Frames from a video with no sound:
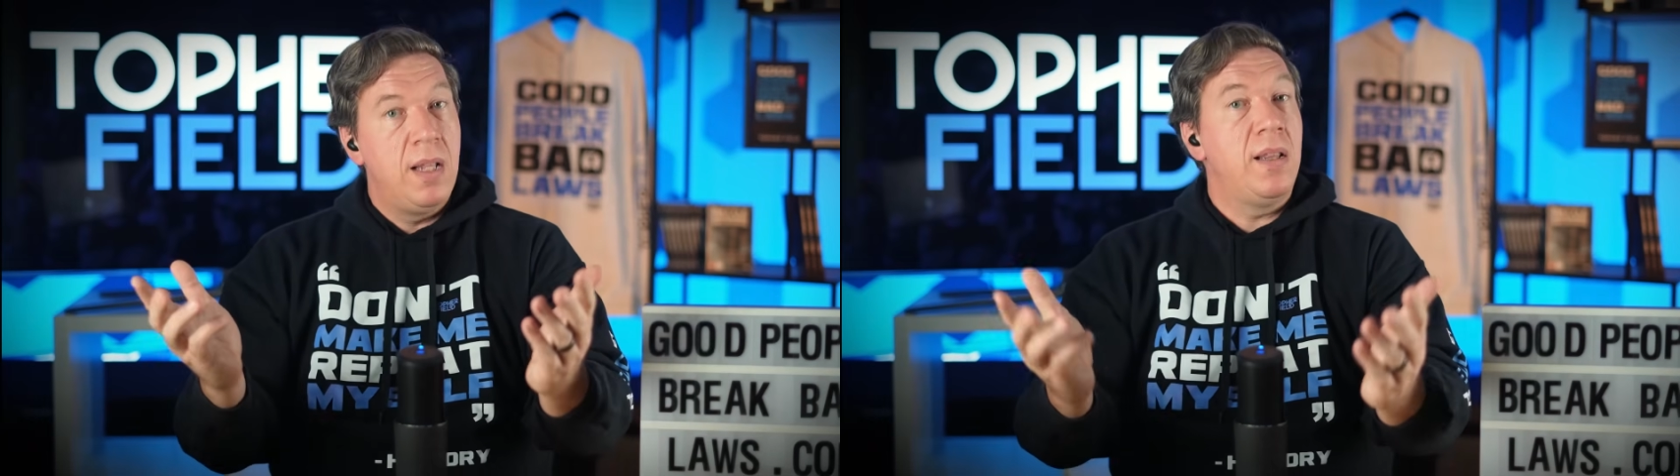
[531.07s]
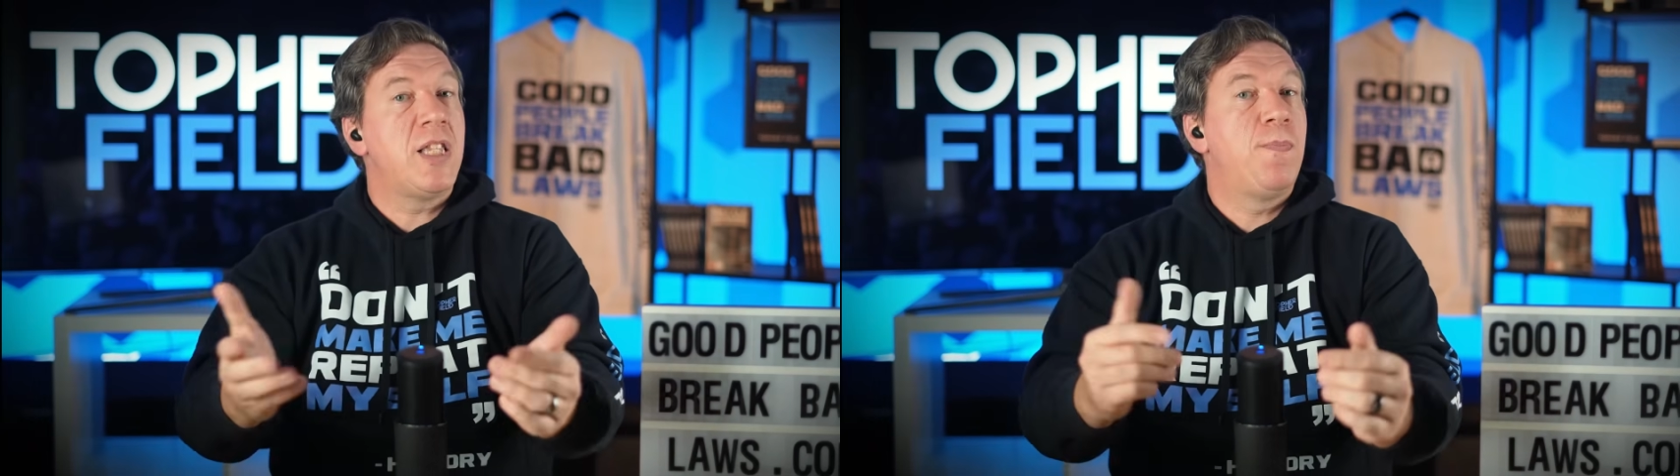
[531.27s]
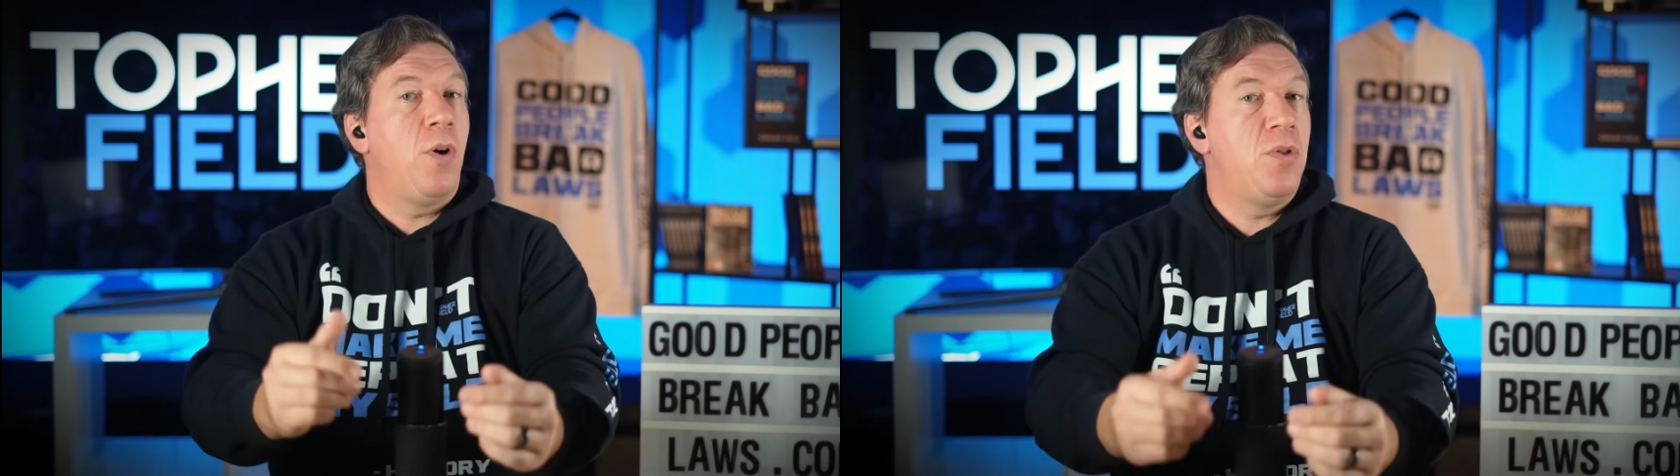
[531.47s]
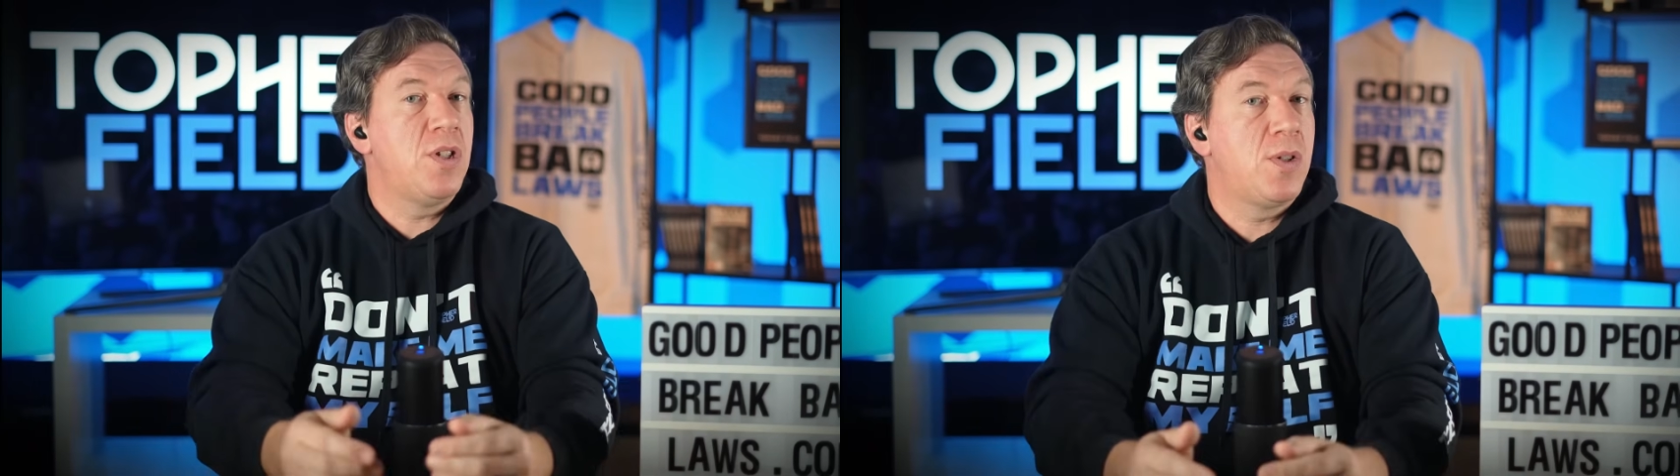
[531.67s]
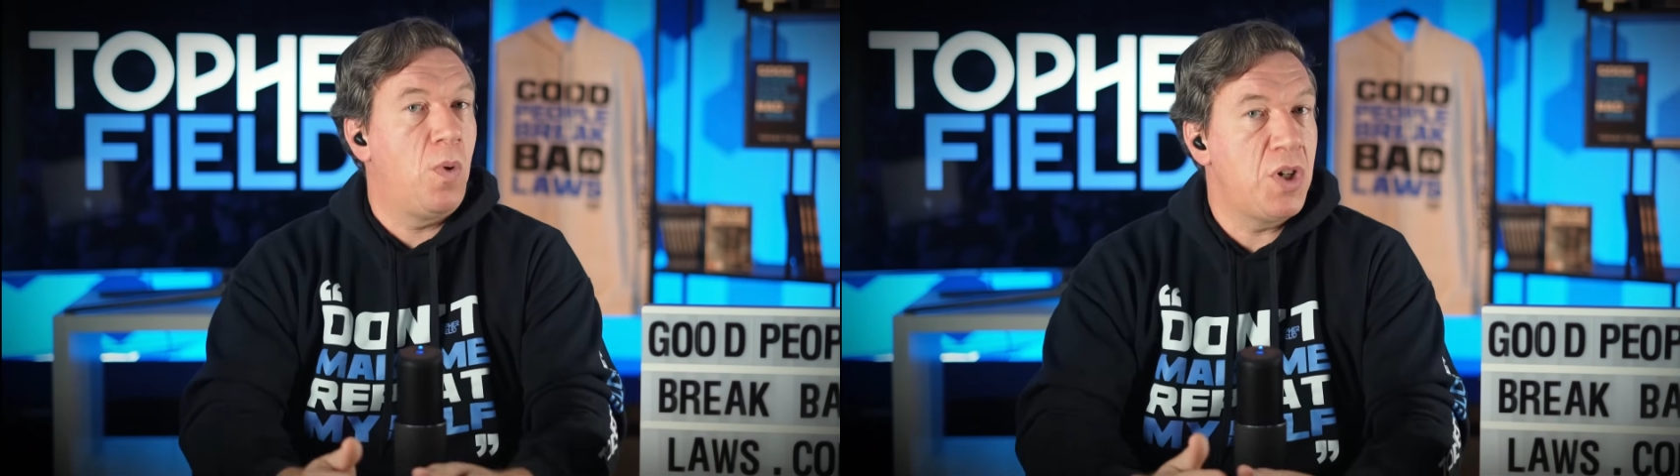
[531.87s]
let's both
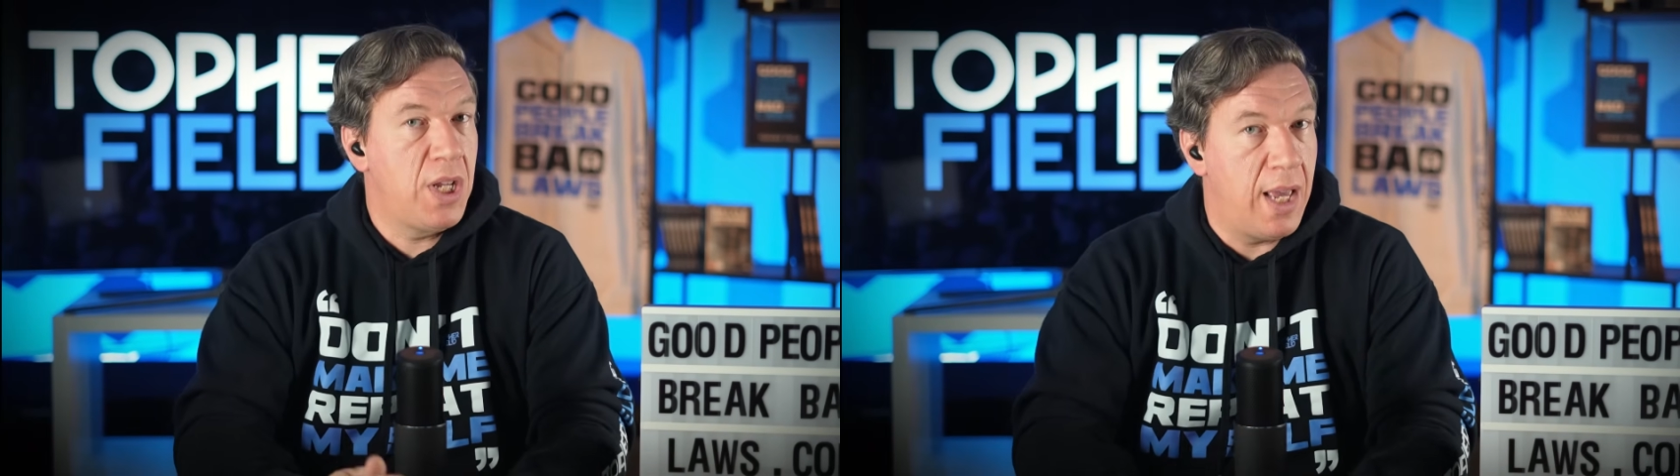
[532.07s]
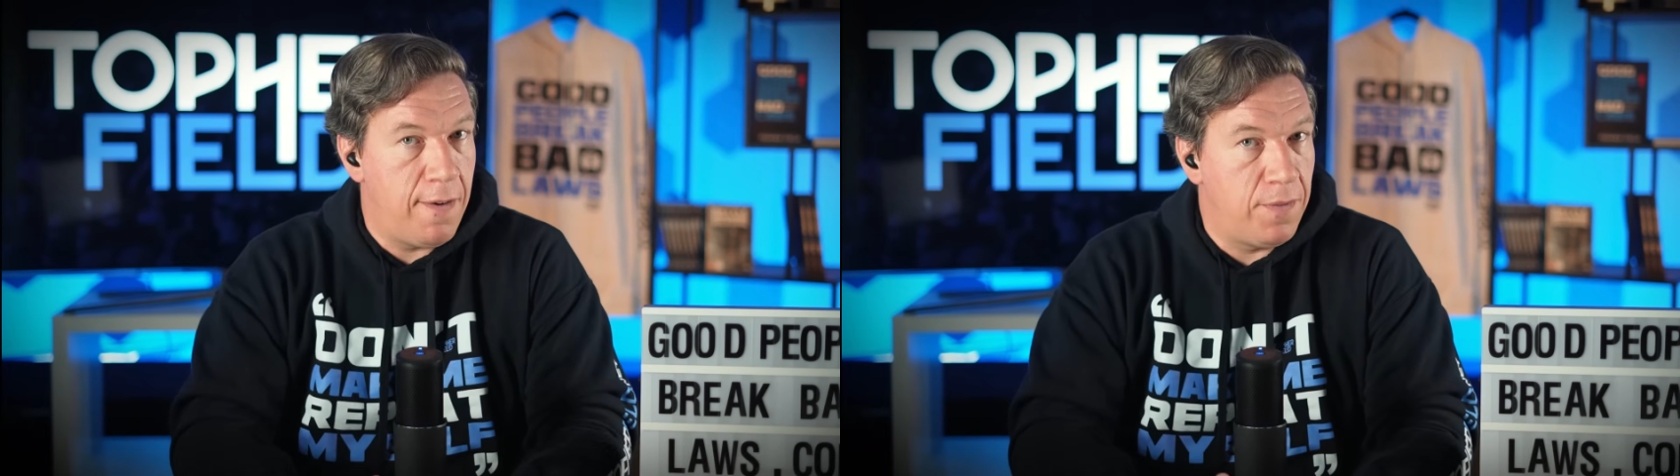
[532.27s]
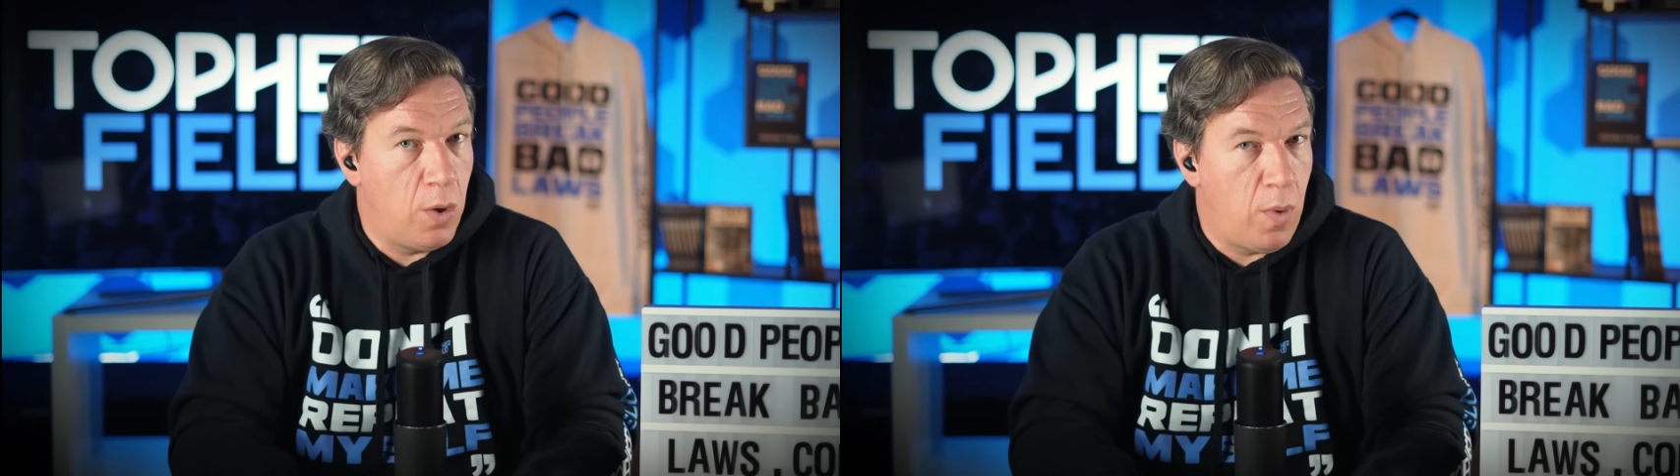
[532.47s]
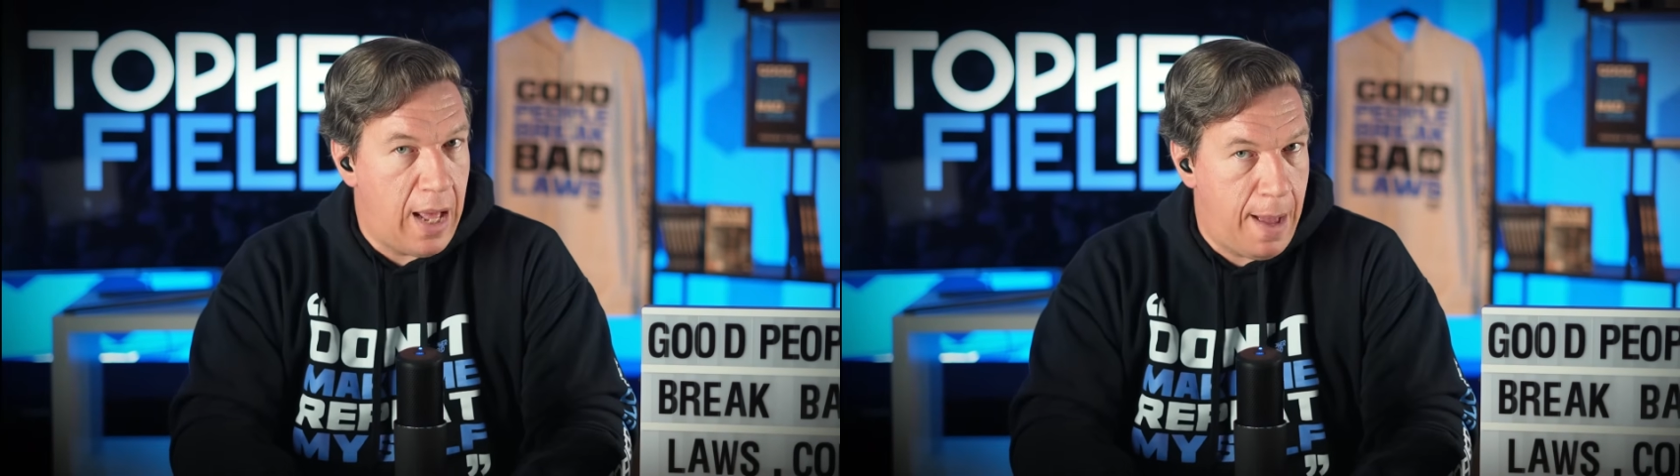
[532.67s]
just watch carefully what